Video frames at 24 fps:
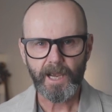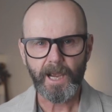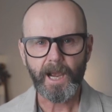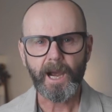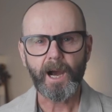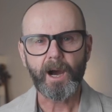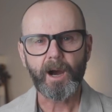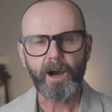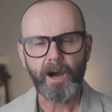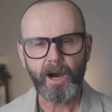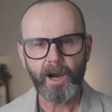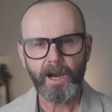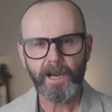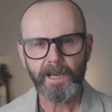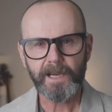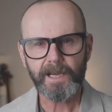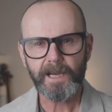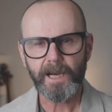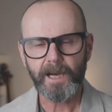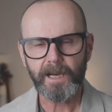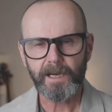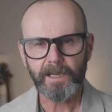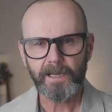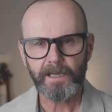our eye
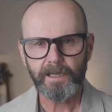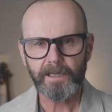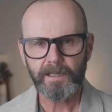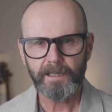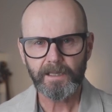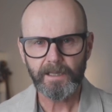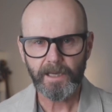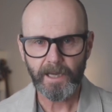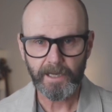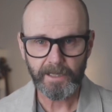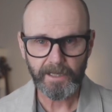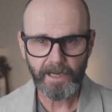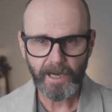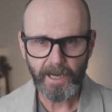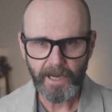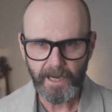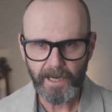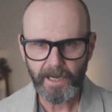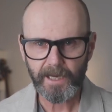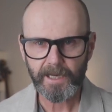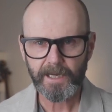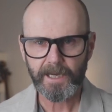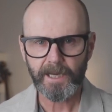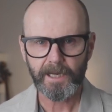colour and our
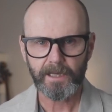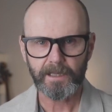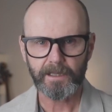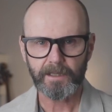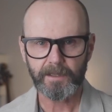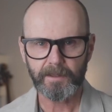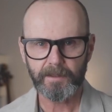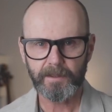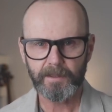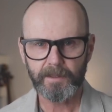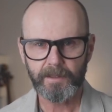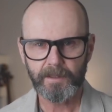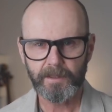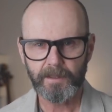hair colour.